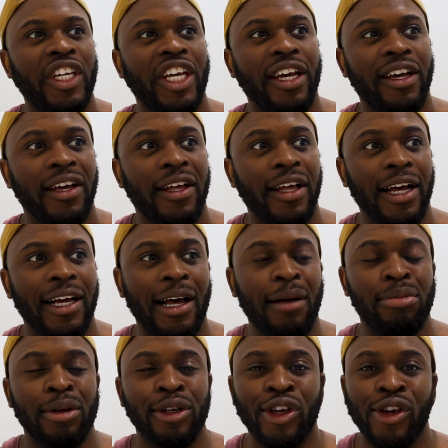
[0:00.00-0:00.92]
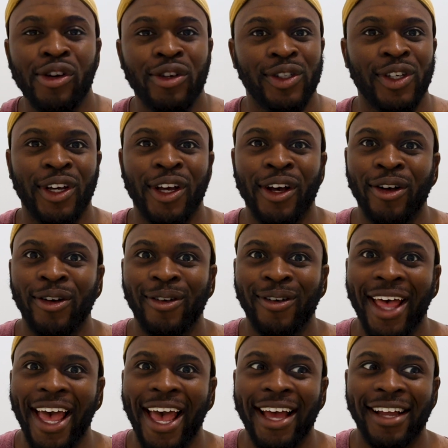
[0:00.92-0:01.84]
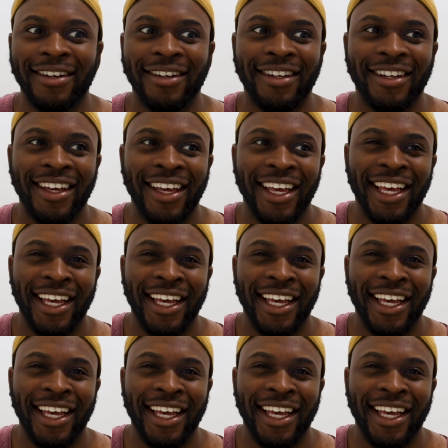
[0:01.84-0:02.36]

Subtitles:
here a couple years ago and